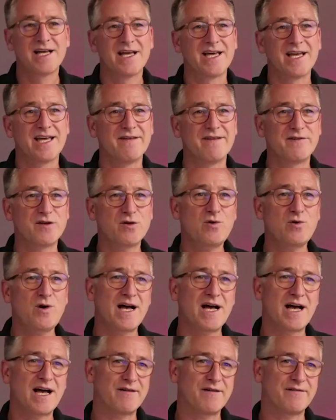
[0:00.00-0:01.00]
If you
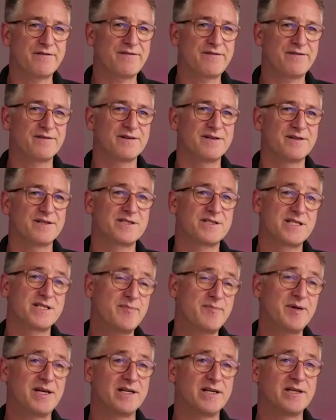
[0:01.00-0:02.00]
have,
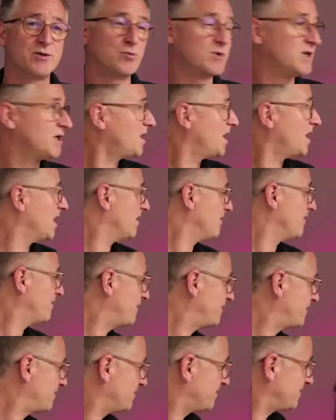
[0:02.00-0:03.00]
typically you will have
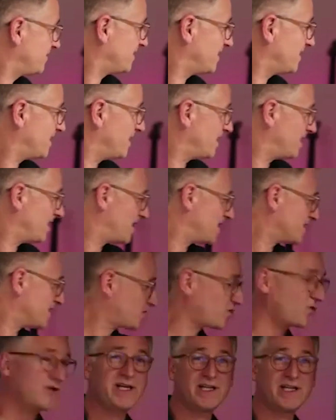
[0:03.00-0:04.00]
a
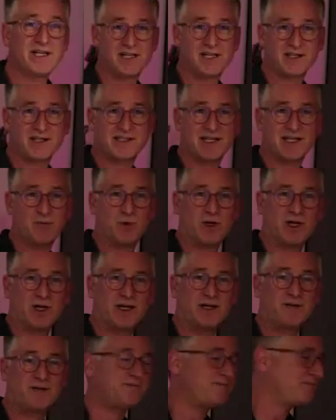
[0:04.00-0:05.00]
screen there somewhere.